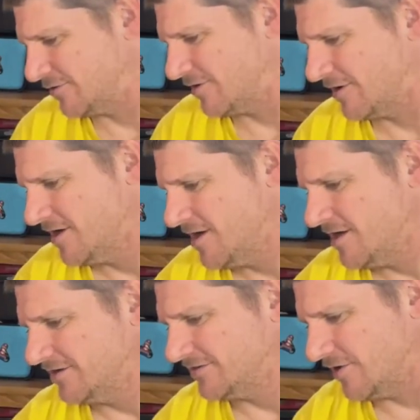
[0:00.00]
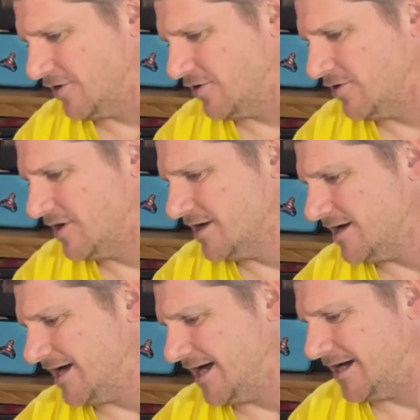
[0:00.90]
store. So
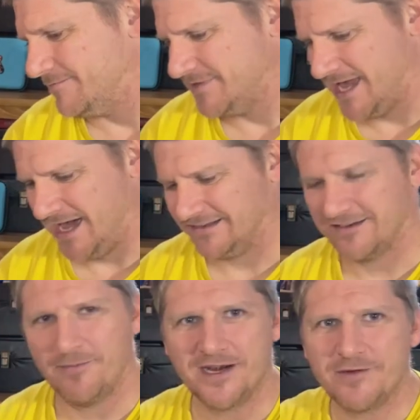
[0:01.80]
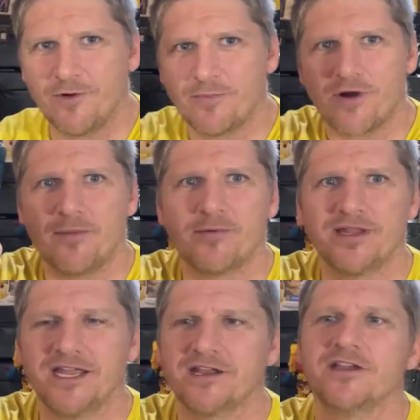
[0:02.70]
um, yeah, somebody will
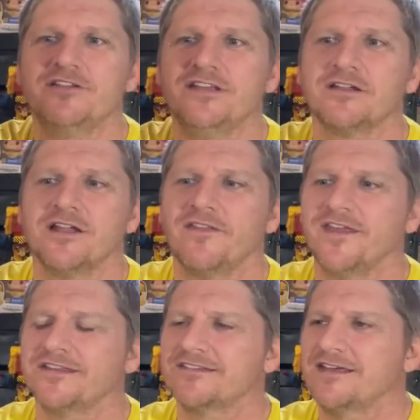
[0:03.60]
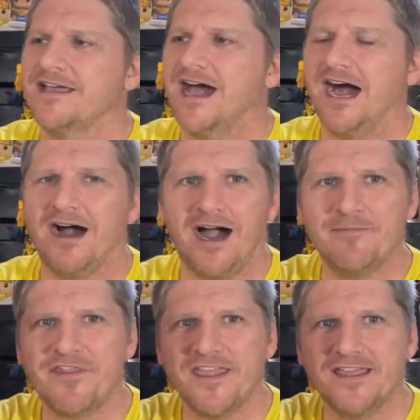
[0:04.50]
probably get a good deal on this. I
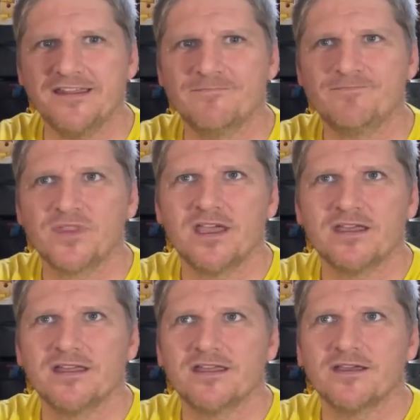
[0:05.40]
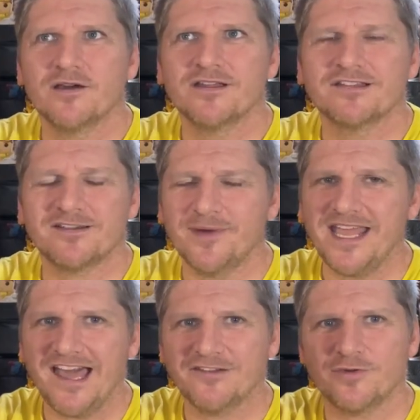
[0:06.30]
am thinking
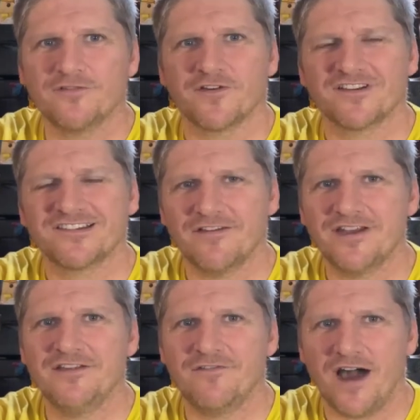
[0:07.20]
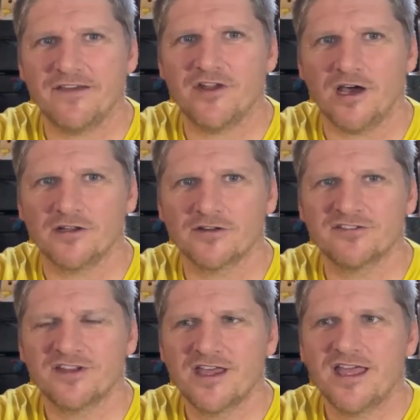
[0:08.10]
somebody has one for
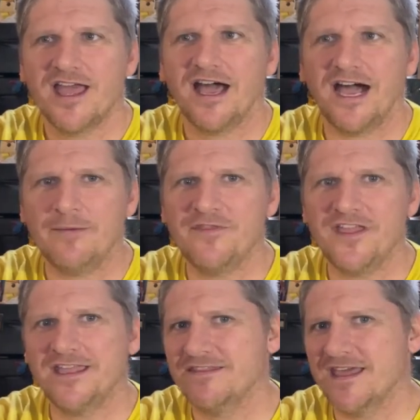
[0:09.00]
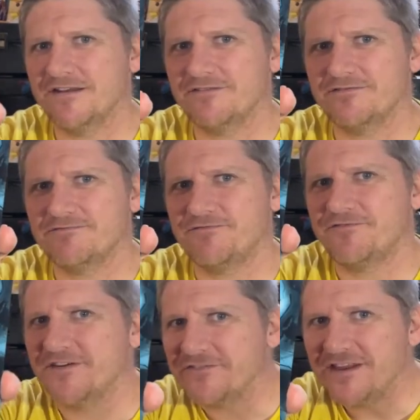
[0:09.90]
$75. I'm thinking that
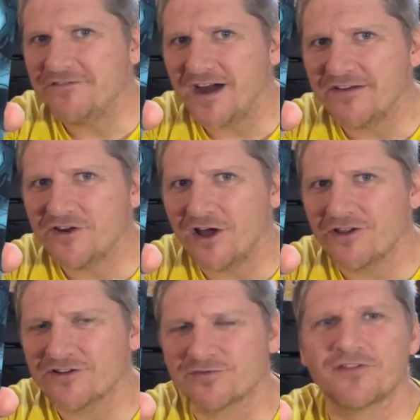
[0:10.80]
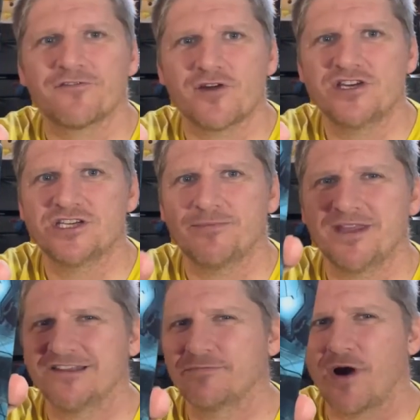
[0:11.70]
$55 with free
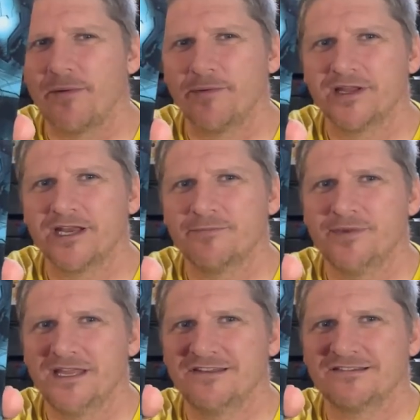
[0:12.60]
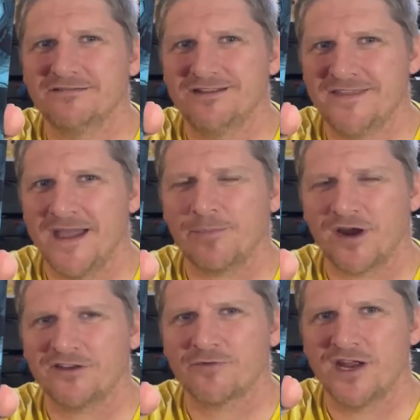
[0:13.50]
shipping is probably gonna be in that
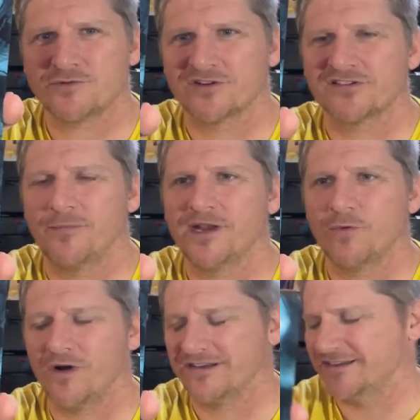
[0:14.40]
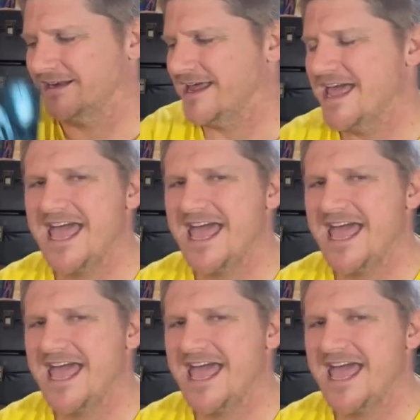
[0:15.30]
price range where somebody wants it.